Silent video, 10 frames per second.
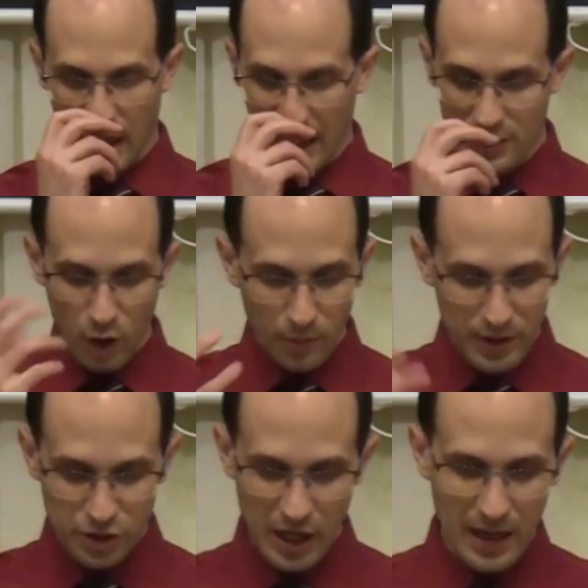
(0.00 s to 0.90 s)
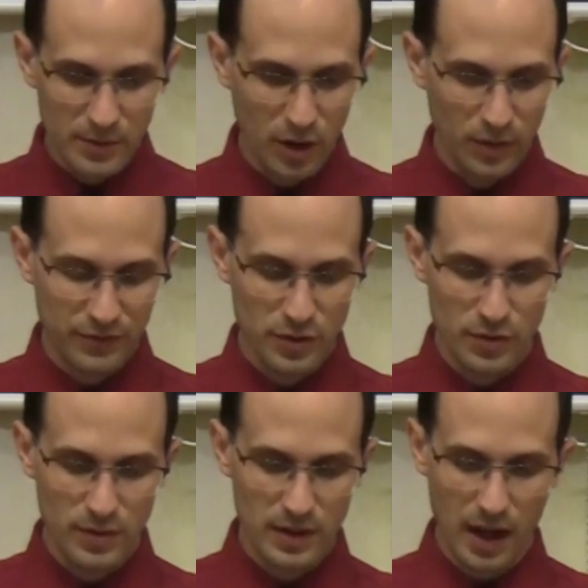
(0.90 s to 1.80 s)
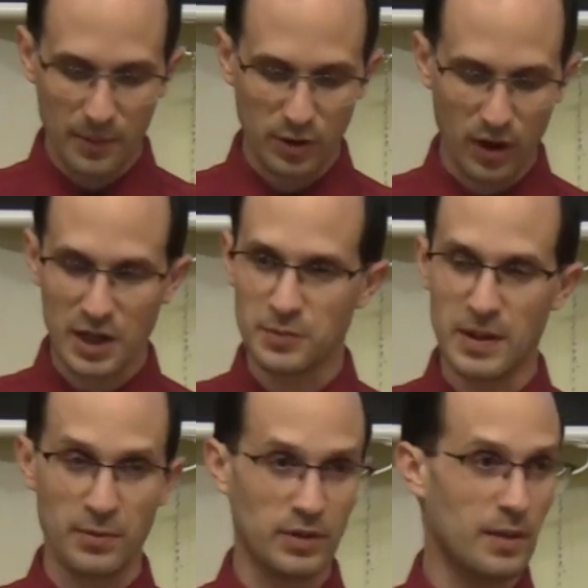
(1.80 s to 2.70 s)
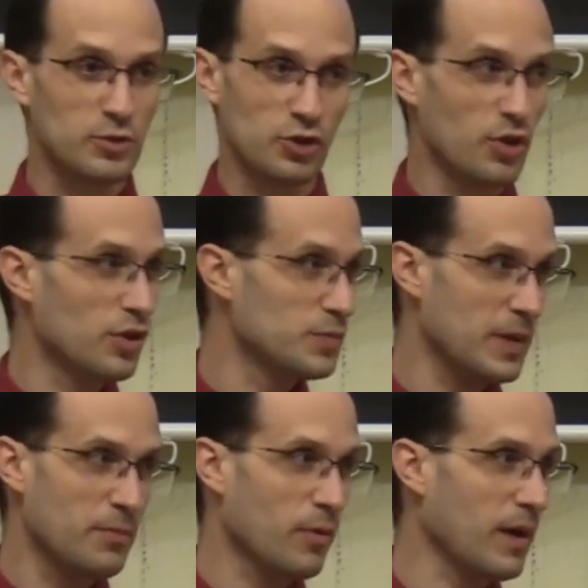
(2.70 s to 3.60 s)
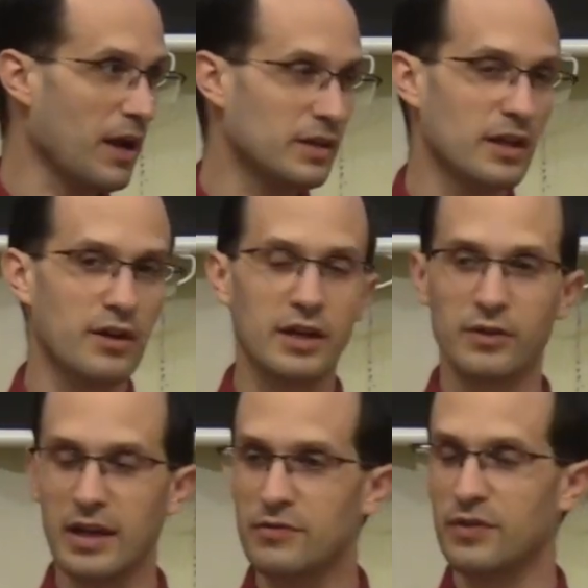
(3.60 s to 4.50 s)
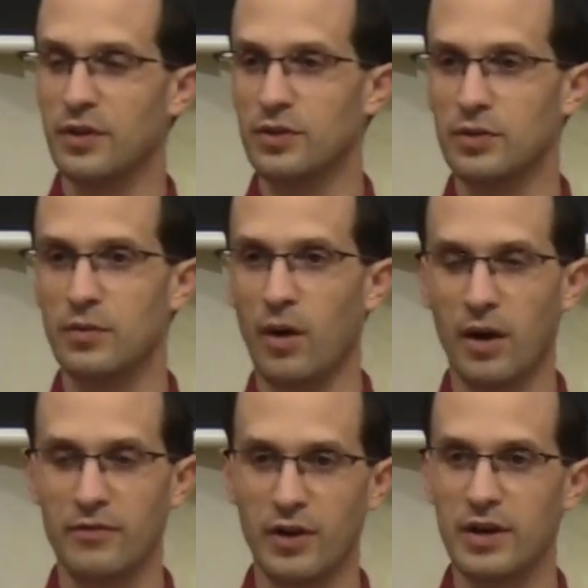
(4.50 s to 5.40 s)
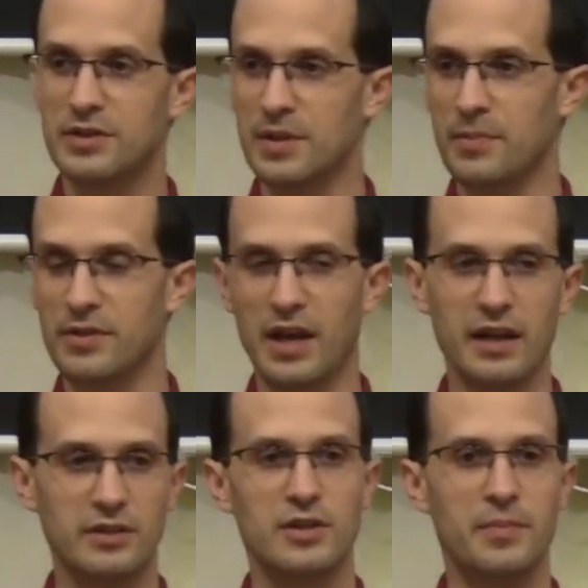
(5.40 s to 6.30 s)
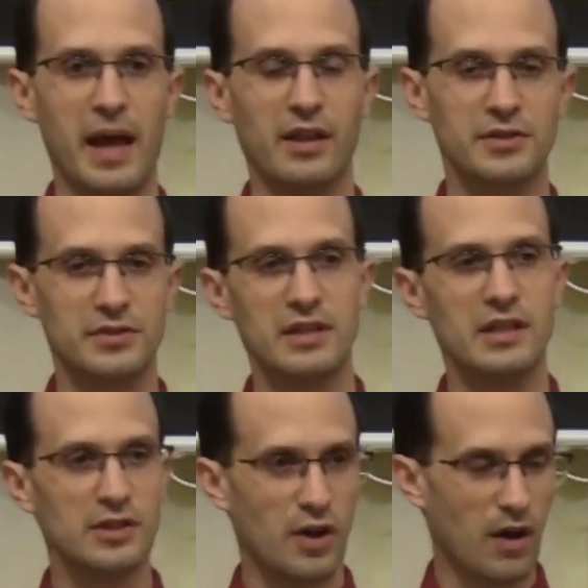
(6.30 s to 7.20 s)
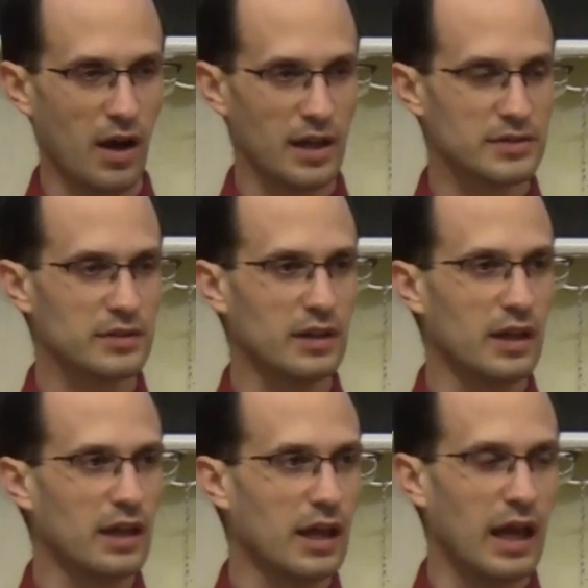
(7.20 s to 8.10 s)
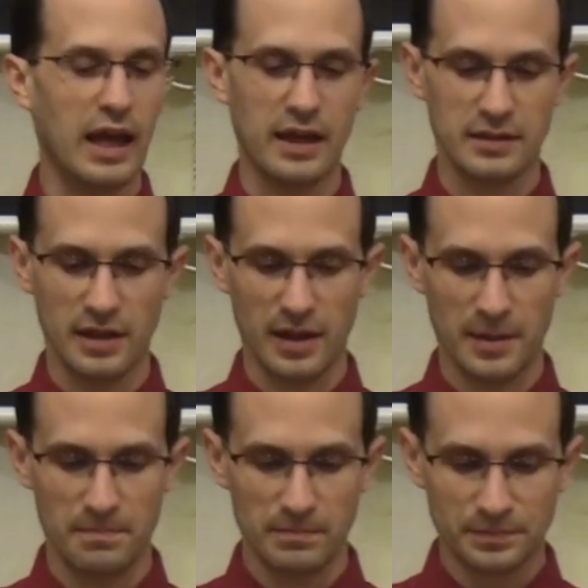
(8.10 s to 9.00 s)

And don't be ashamed, if you come across people, and I'm sure there's people around here in Greenfield who are very sympathetic to the Palestinian cause, and don't